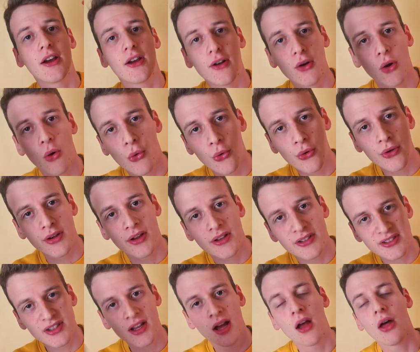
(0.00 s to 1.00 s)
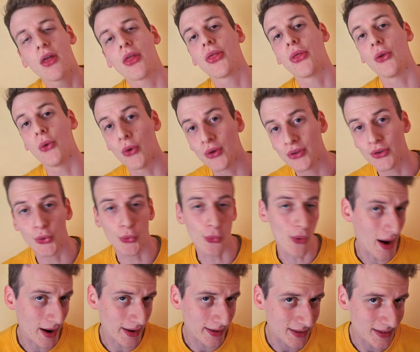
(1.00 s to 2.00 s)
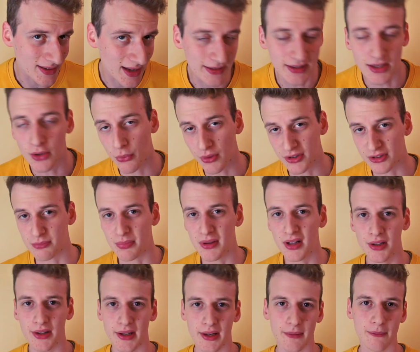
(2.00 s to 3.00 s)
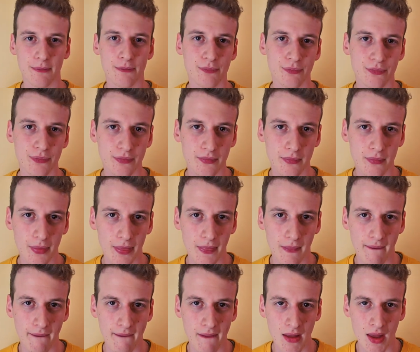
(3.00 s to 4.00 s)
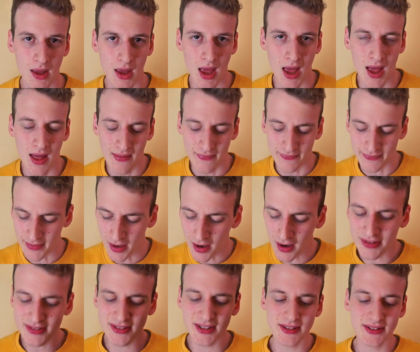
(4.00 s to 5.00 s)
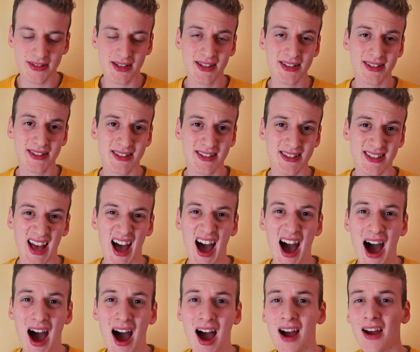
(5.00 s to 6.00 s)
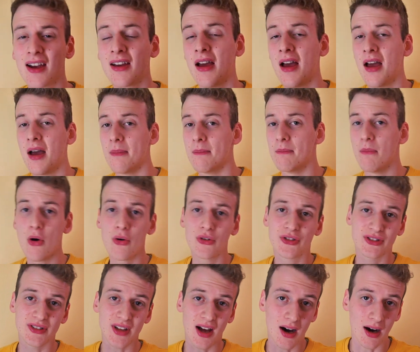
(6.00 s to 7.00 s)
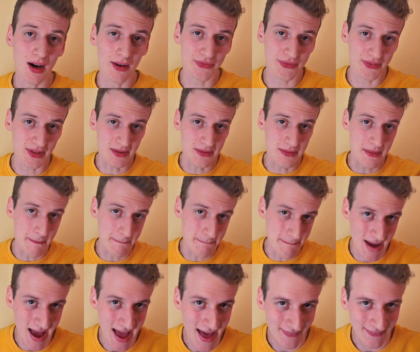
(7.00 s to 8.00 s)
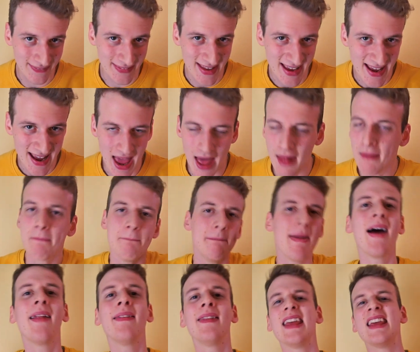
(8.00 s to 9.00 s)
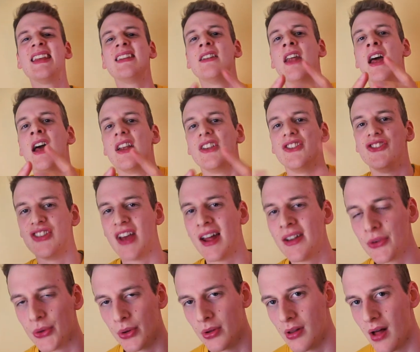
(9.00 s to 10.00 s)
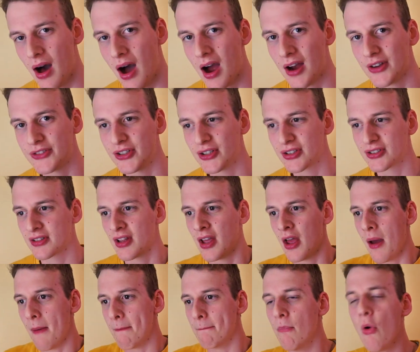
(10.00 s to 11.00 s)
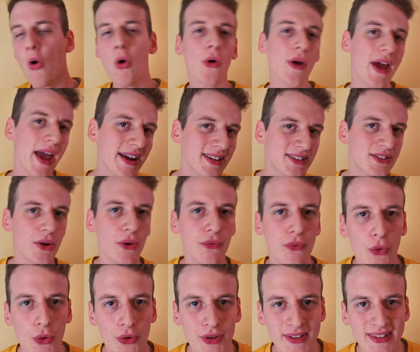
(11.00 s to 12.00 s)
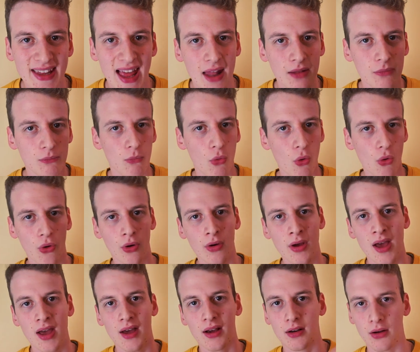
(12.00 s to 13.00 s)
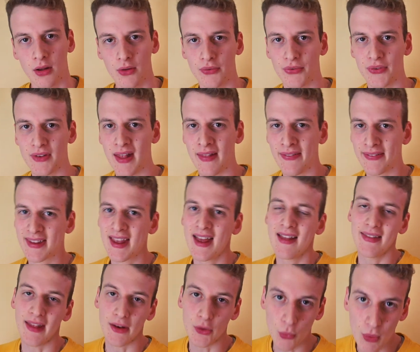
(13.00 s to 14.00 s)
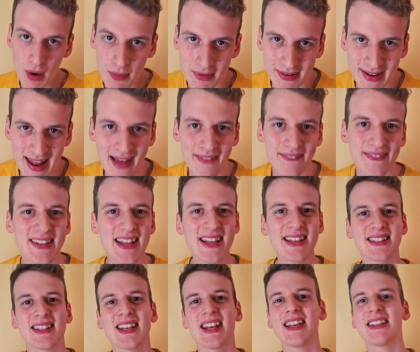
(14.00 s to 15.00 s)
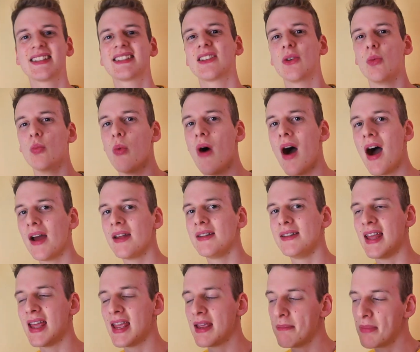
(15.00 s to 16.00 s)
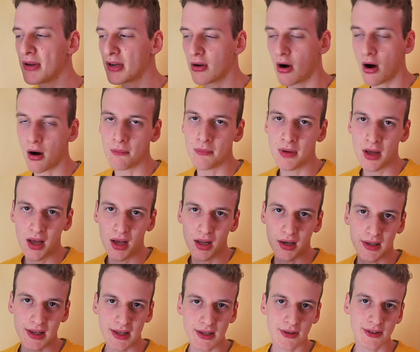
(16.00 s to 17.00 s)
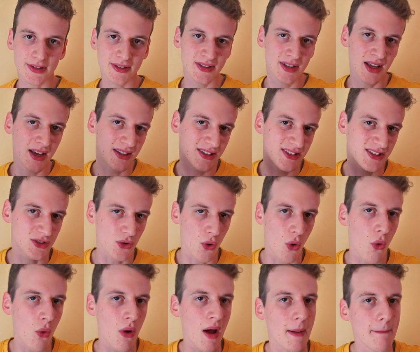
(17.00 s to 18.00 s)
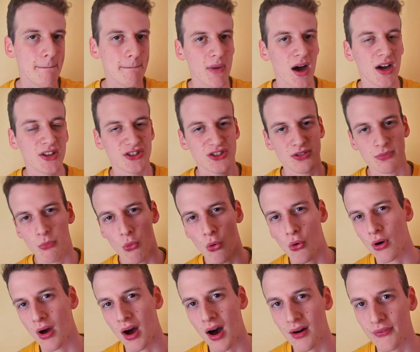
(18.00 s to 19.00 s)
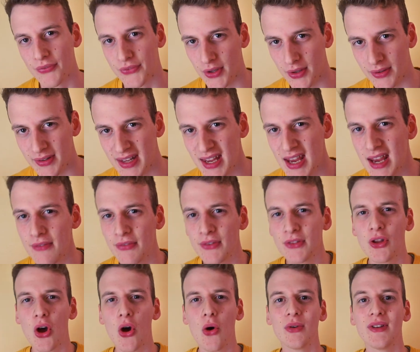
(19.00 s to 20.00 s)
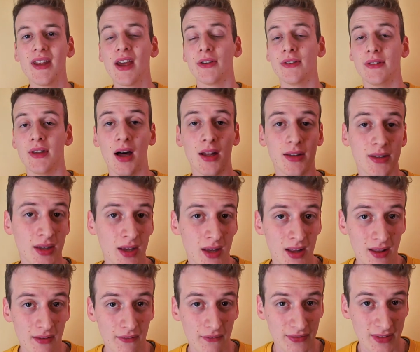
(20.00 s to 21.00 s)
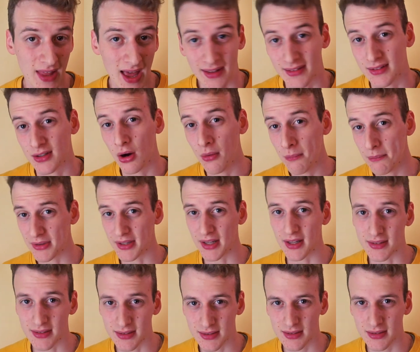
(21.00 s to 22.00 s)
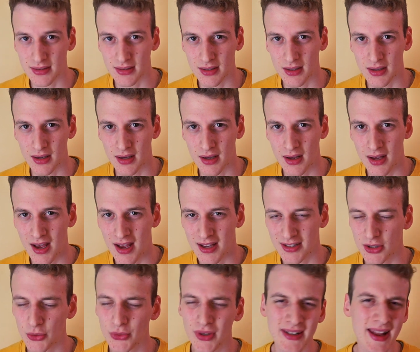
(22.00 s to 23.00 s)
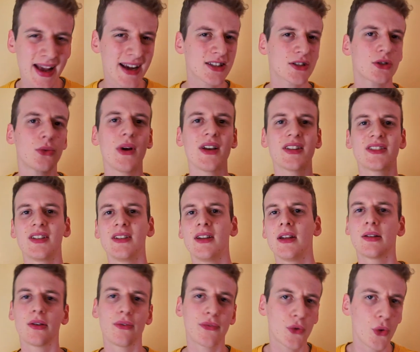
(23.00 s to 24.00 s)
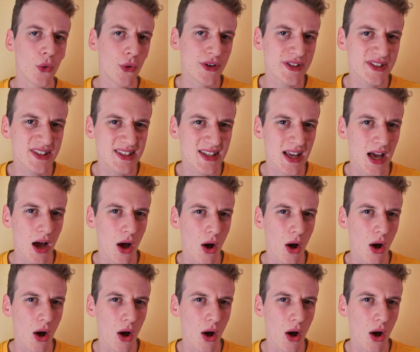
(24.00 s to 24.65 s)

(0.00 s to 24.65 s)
glorious Third Reich that he was building. Narcissists are most often men, and men in general are just more extroverted and more confident than women, and this is why they become leaders so much more often, even though they're not that competent. So the next question is, of course,